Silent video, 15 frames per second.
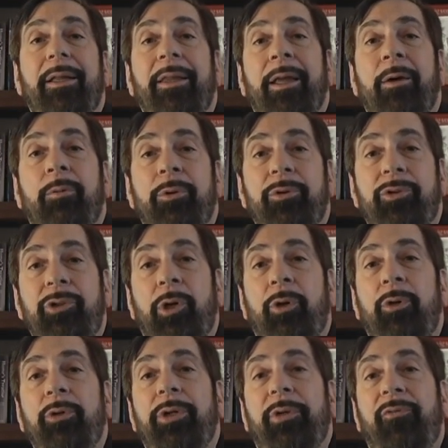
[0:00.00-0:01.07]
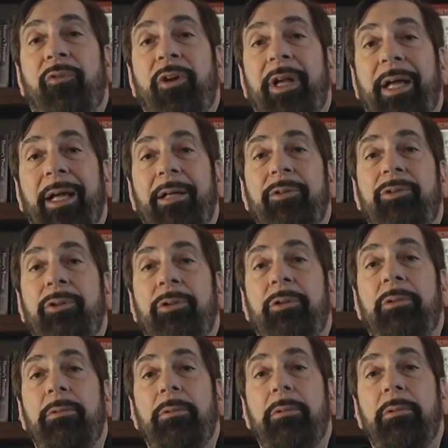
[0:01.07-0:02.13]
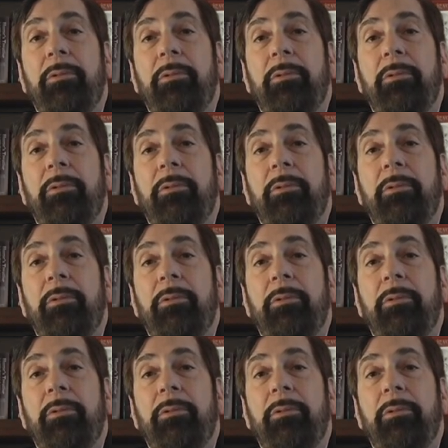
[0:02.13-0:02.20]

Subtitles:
They were sold a financial